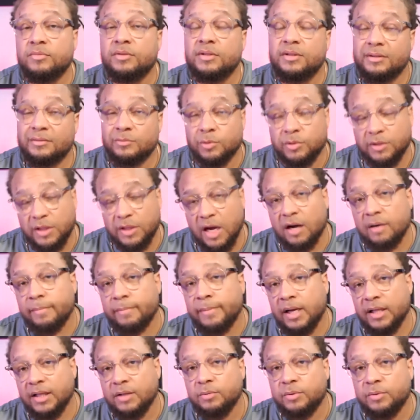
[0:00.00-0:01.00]
we'll talk
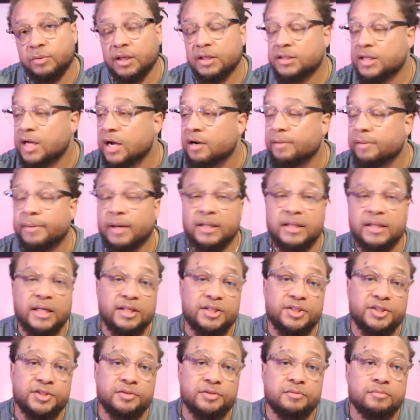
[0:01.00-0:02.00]
about, we're going to talk about that
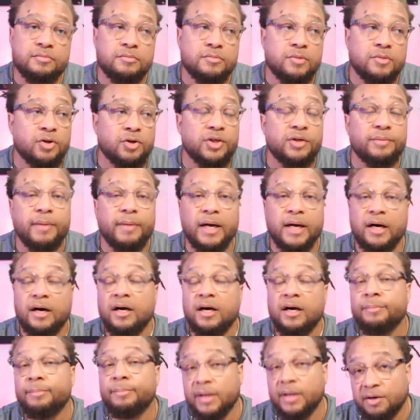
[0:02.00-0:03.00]
too. Or you might
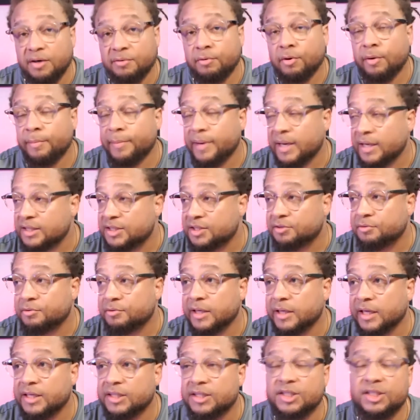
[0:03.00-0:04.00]
already be in a romantic
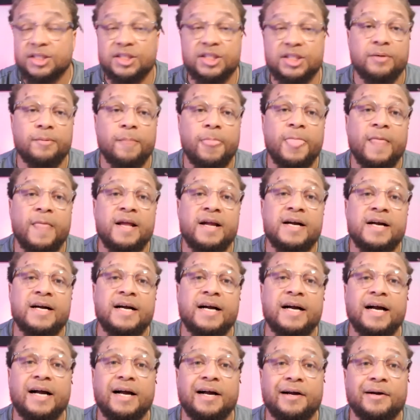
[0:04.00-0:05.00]
relationship.
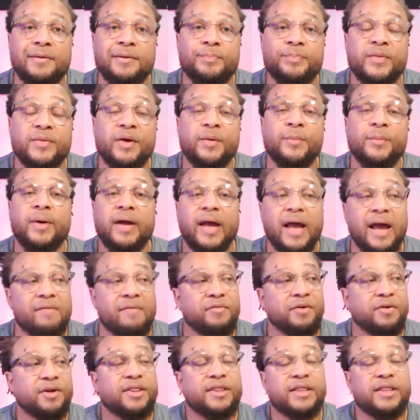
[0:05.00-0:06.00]
Um, but
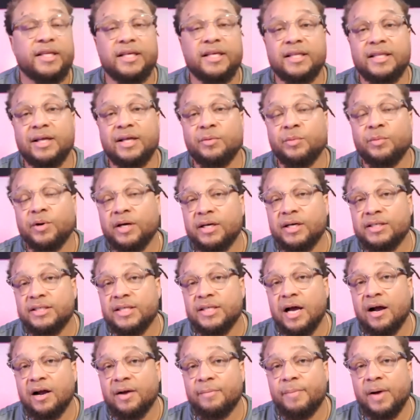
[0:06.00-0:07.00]
everything that we're going to
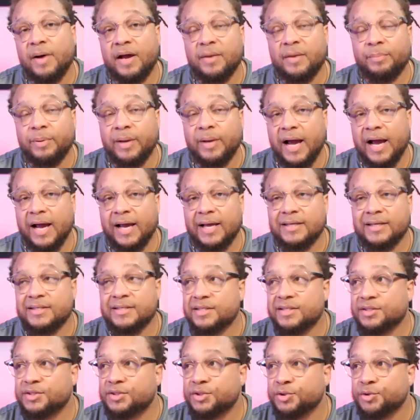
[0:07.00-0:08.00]
talk about
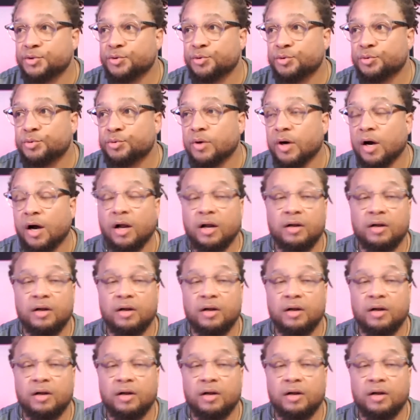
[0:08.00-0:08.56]
applies to all